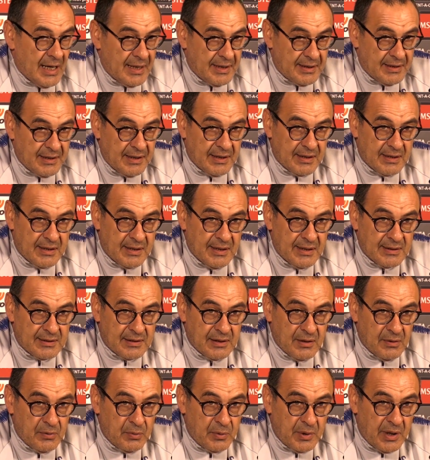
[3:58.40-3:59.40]
I think
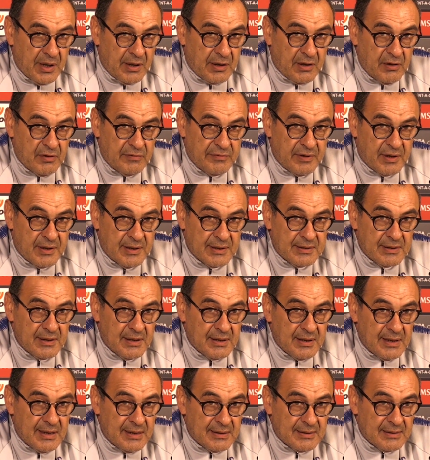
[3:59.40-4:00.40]
that uh, we recovered,
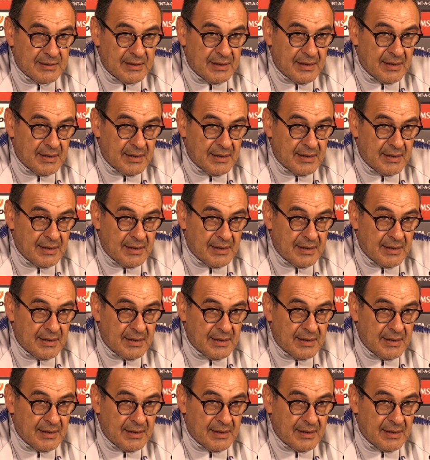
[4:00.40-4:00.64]
and